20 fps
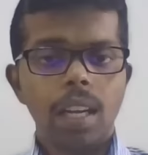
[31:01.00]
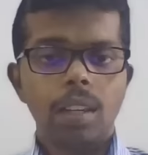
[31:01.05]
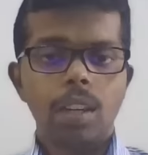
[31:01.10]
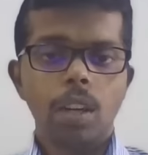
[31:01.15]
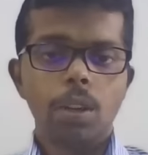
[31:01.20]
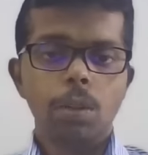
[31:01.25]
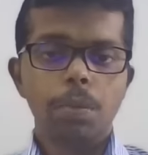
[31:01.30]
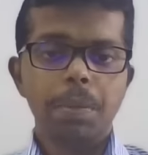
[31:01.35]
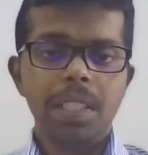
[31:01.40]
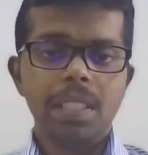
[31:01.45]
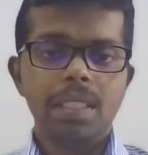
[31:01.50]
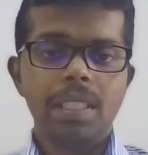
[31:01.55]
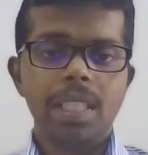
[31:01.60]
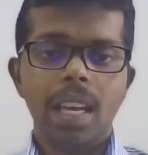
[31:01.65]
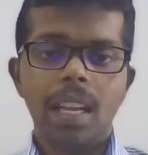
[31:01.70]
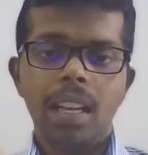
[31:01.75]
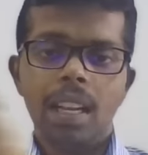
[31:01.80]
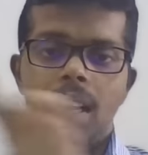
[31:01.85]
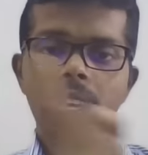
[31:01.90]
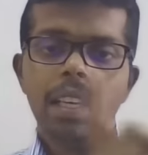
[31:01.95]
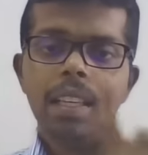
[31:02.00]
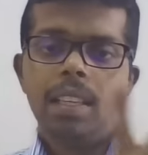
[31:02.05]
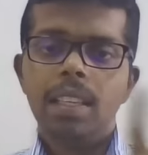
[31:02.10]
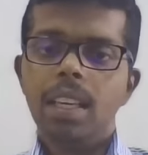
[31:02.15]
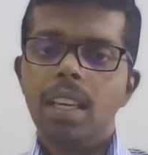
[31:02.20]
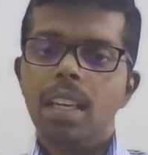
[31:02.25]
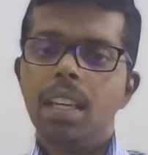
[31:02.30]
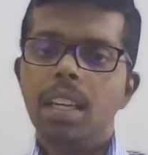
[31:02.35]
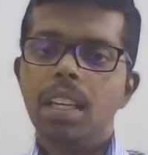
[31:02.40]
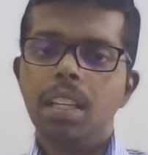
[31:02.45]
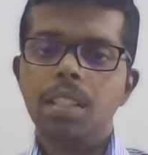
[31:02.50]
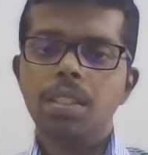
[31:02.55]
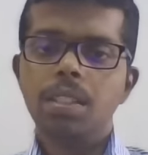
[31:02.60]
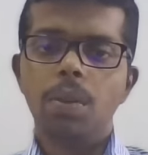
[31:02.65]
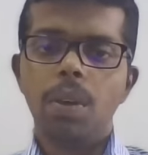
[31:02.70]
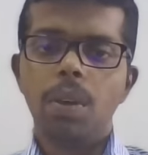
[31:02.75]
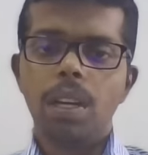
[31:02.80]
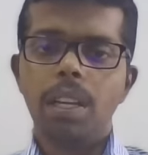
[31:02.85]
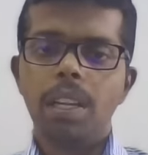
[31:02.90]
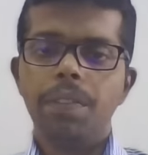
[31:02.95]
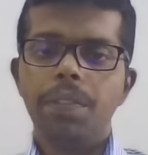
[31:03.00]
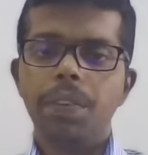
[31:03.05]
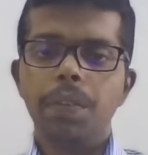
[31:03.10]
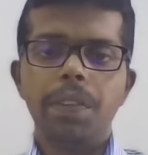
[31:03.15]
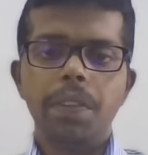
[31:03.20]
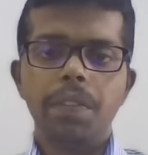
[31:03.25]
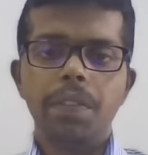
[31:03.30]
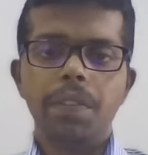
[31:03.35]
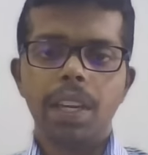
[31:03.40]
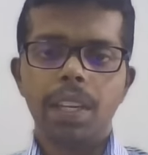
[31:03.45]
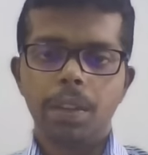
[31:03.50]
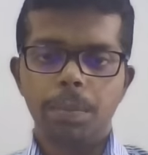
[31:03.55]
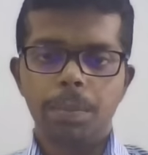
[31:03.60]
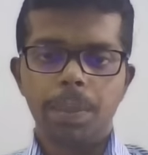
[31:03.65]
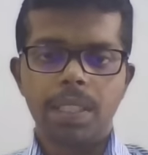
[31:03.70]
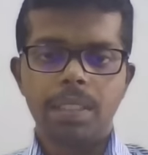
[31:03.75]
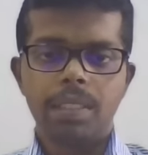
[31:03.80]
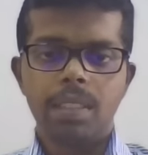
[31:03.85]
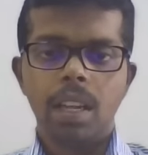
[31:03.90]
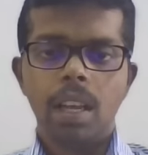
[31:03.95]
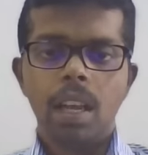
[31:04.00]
rupees there, here it is only 55 rupees.